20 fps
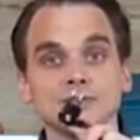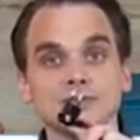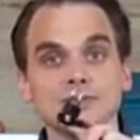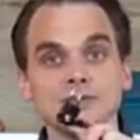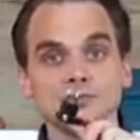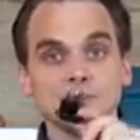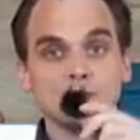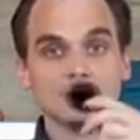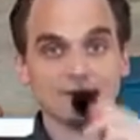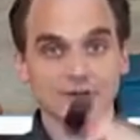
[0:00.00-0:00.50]

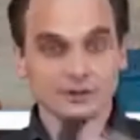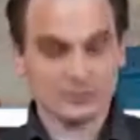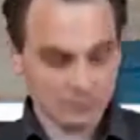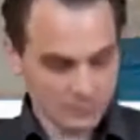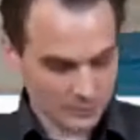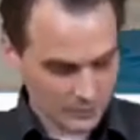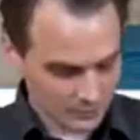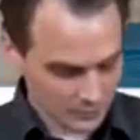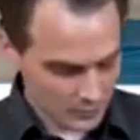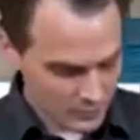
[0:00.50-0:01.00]
This one is
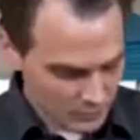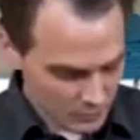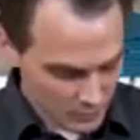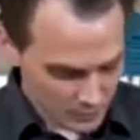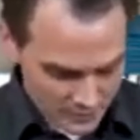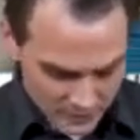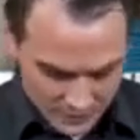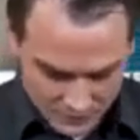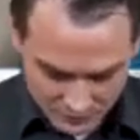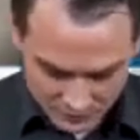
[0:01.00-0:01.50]
what we will
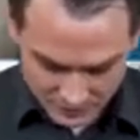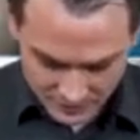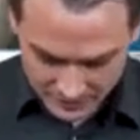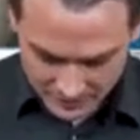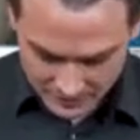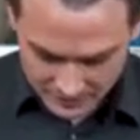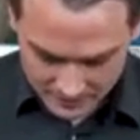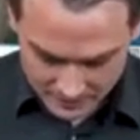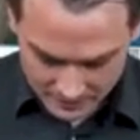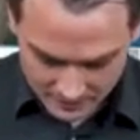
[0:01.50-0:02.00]
be
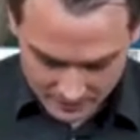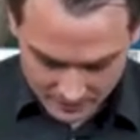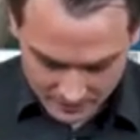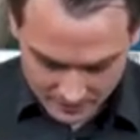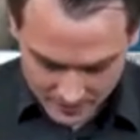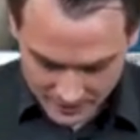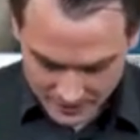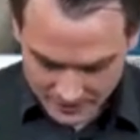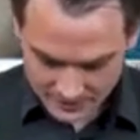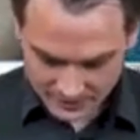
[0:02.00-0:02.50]
using,
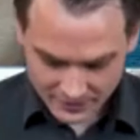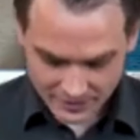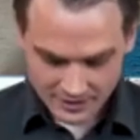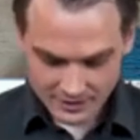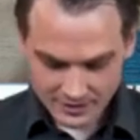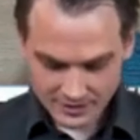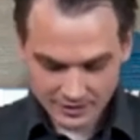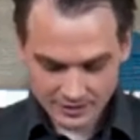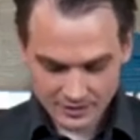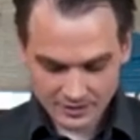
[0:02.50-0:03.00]
but
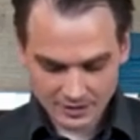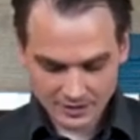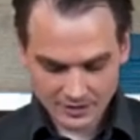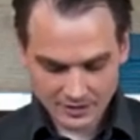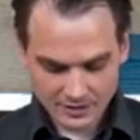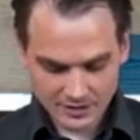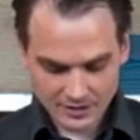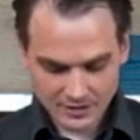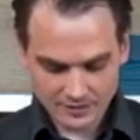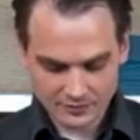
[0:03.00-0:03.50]

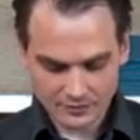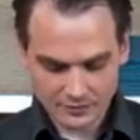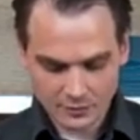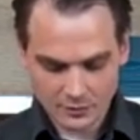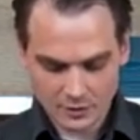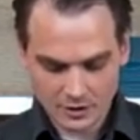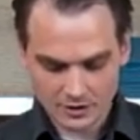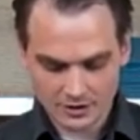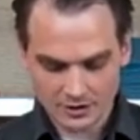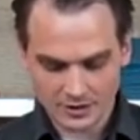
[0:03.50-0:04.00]
if
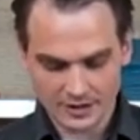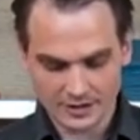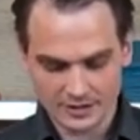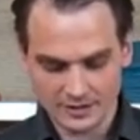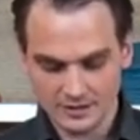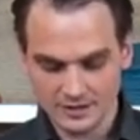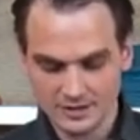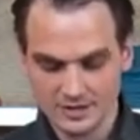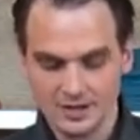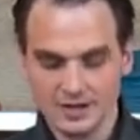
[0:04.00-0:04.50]
you are
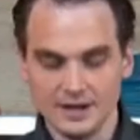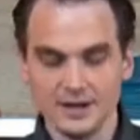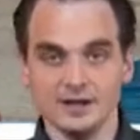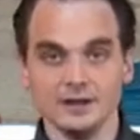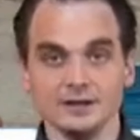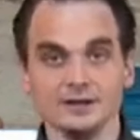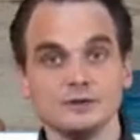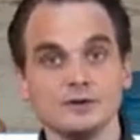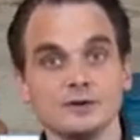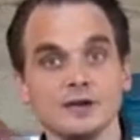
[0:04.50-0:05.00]
in the
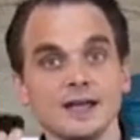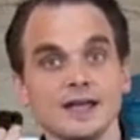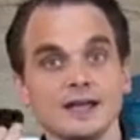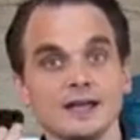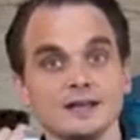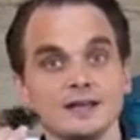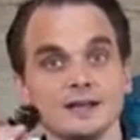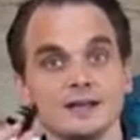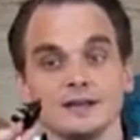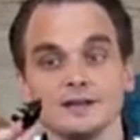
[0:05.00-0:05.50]

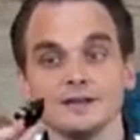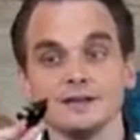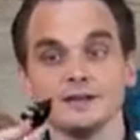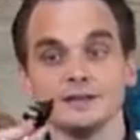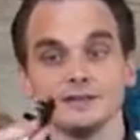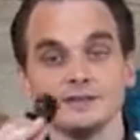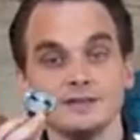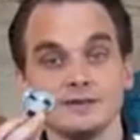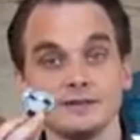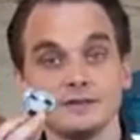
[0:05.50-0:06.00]
UK,
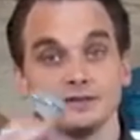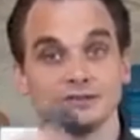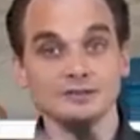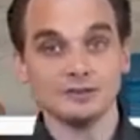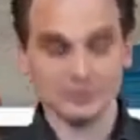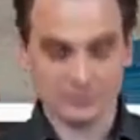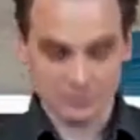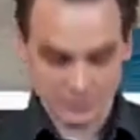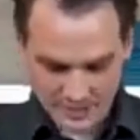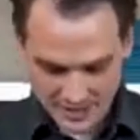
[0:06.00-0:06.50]
there is
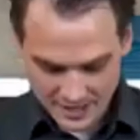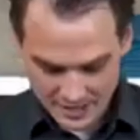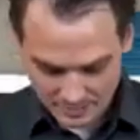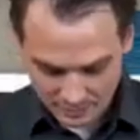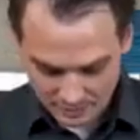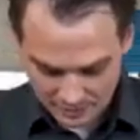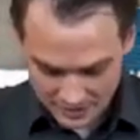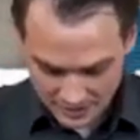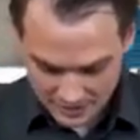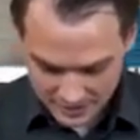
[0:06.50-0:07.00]
a
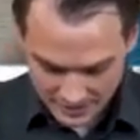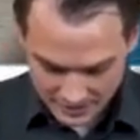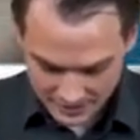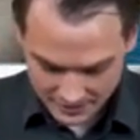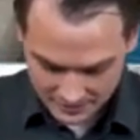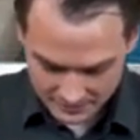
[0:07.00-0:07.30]
UK plug.